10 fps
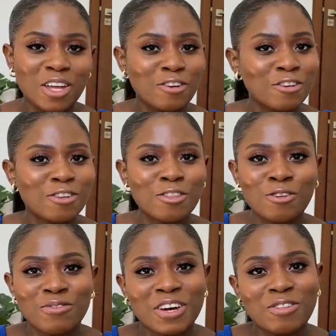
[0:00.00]
and also
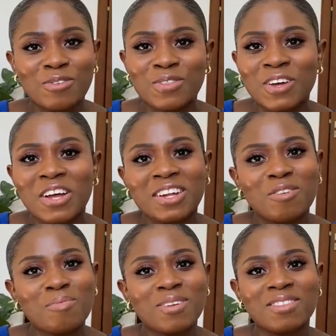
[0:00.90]
don't forget to turn on
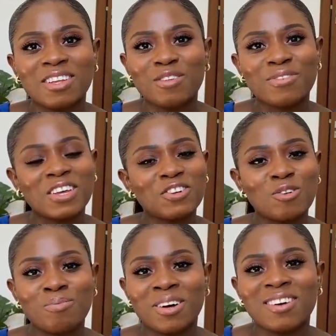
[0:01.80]
the post
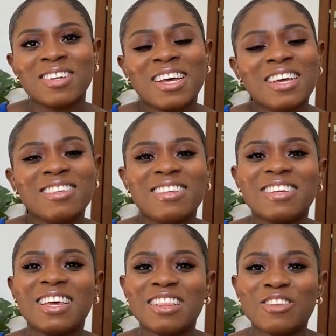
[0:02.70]
notification bell so you
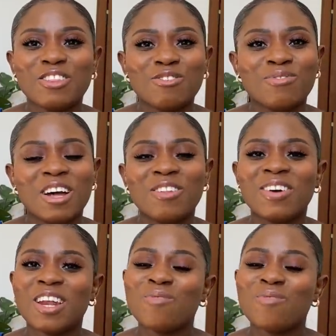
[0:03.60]
get notified when